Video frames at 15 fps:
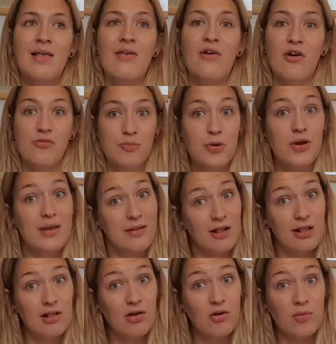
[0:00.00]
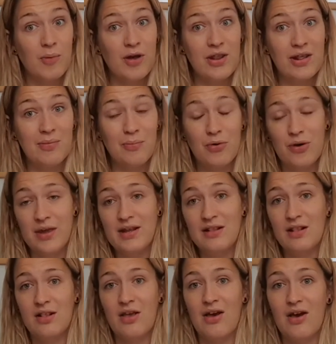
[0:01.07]
I've put in the slog by this point,
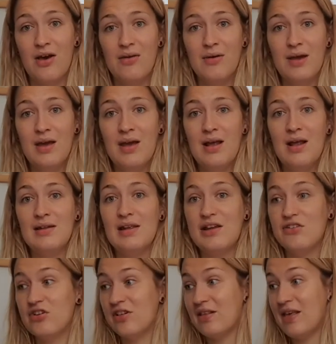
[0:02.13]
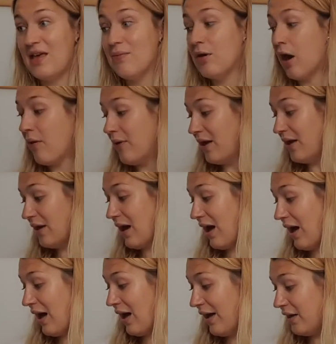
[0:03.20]
so let's just keep going
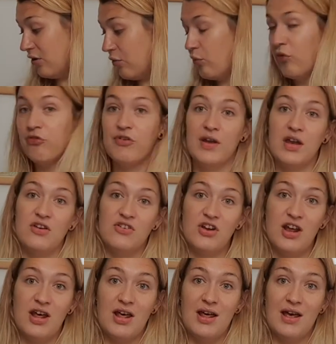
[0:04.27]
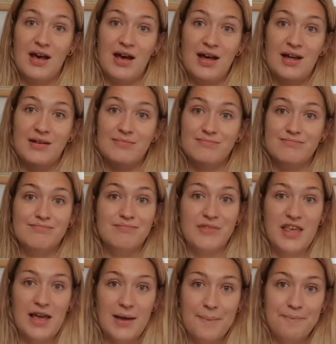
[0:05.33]
and we'll finish it. And
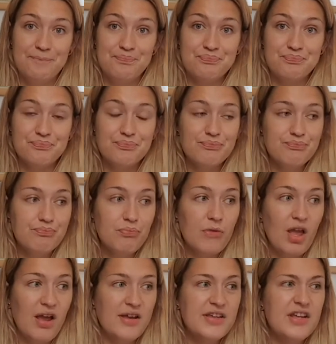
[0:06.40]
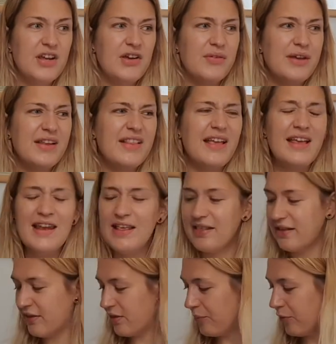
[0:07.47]
yeah, you know, it is
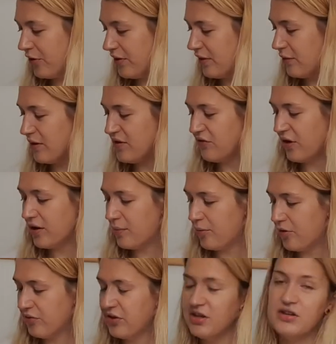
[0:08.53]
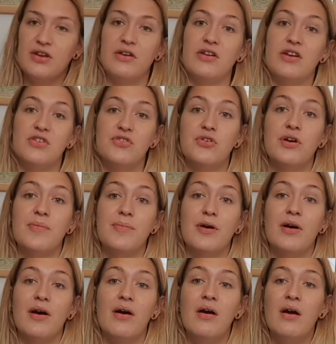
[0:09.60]
disappointing when you find a book that you don't enjoy,
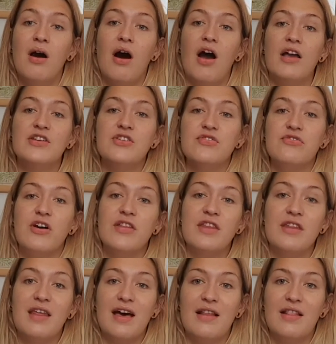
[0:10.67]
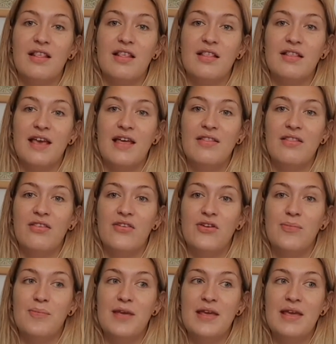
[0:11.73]
but I do find that tends to
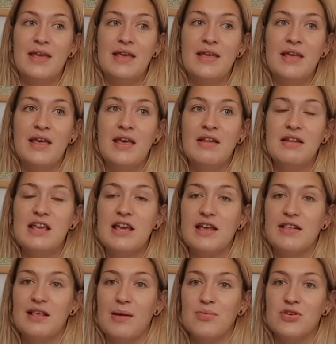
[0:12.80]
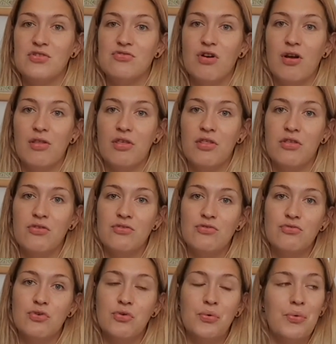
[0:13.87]
be the exception rather than the
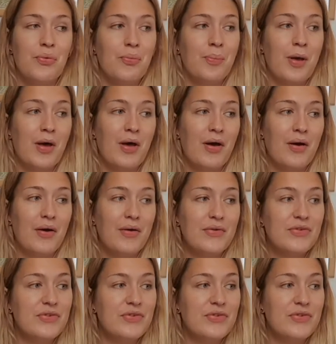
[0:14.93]
rule. But